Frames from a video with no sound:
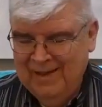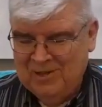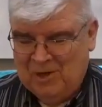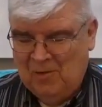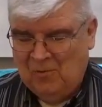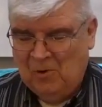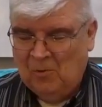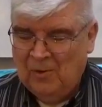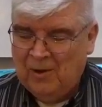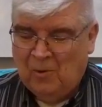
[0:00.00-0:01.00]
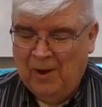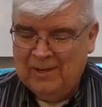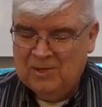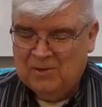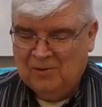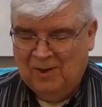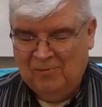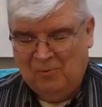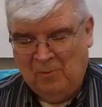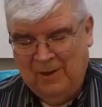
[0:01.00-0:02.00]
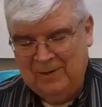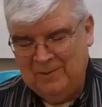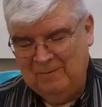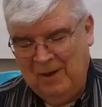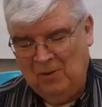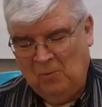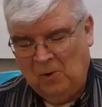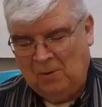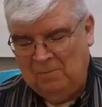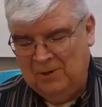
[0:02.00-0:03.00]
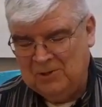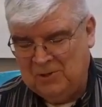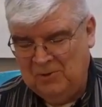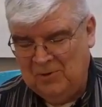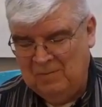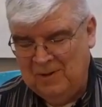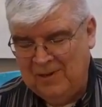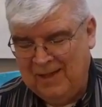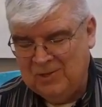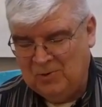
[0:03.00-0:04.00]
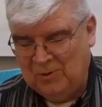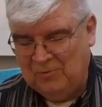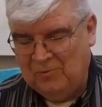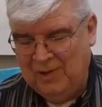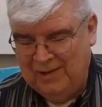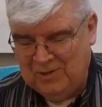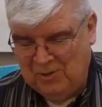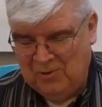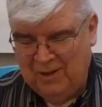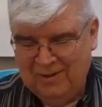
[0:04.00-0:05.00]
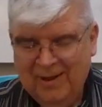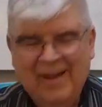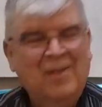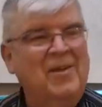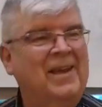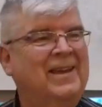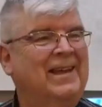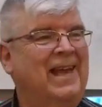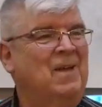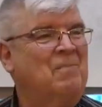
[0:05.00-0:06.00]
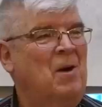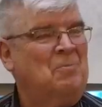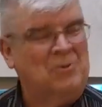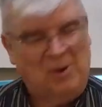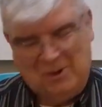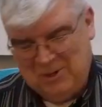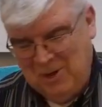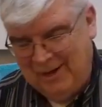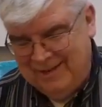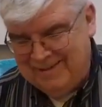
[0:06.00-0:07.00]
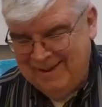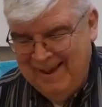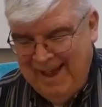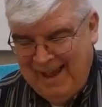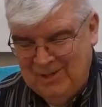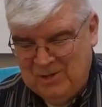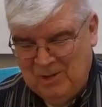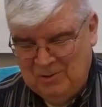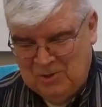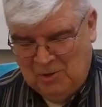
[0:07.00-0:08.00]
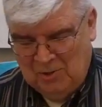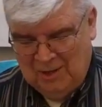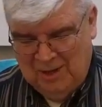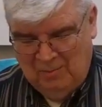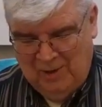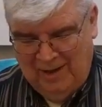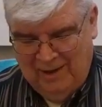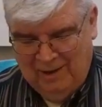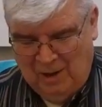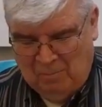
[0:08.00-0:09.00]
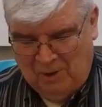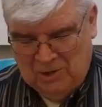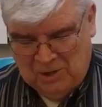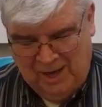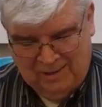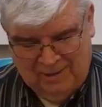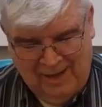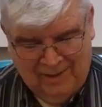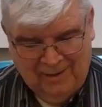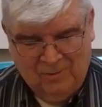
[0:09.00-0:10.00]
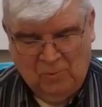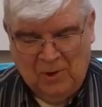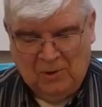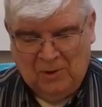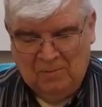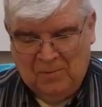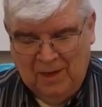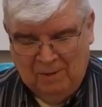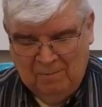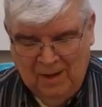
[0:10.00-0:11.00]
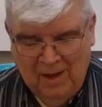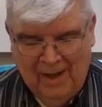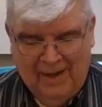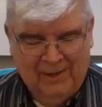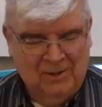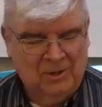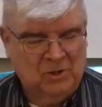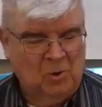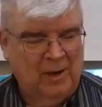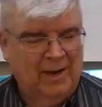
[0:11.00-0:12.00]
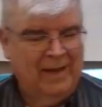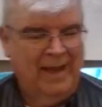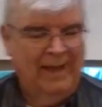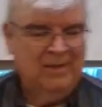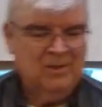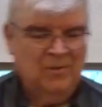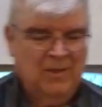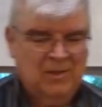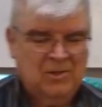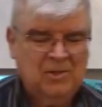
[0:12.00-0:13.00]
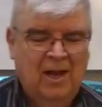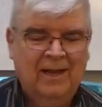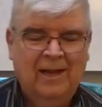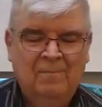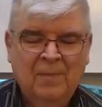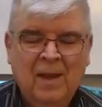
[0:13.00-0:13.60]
several requests uh, for me to mail workbooks to them and that sort of thing so that they can keep up with our studies. And so, certainly, we uh, appreciate that and welcome them uh, to joining into this study.